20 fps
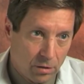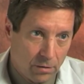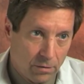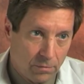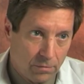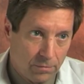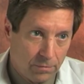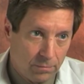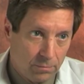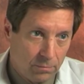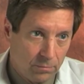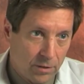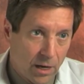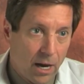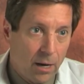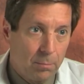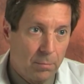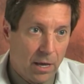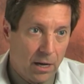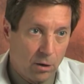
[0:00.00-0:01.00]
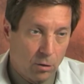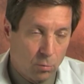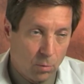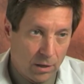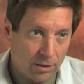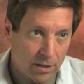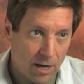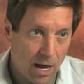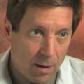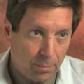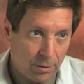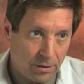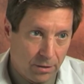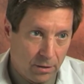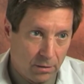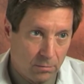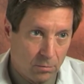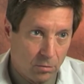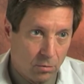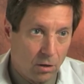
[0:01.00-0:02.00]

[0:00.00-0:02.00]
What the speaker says: of diabetic retinopathy,